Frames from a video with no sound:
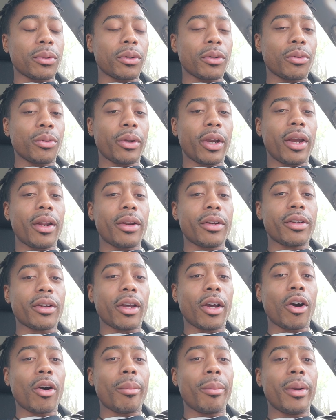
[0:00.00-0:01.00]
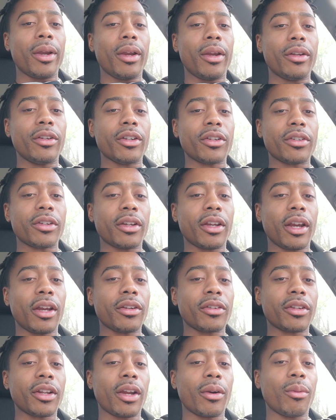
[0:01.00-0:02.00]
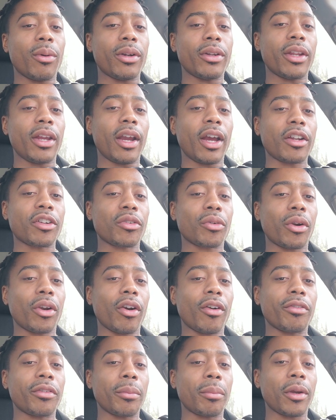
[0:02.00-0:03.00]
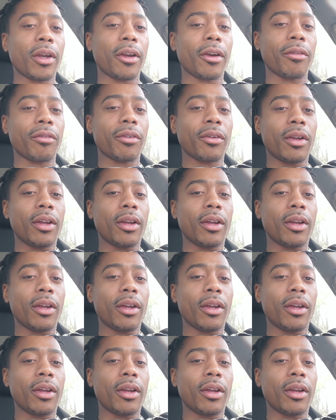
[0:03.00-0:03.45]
created to help me just in case like one day I stray off the path.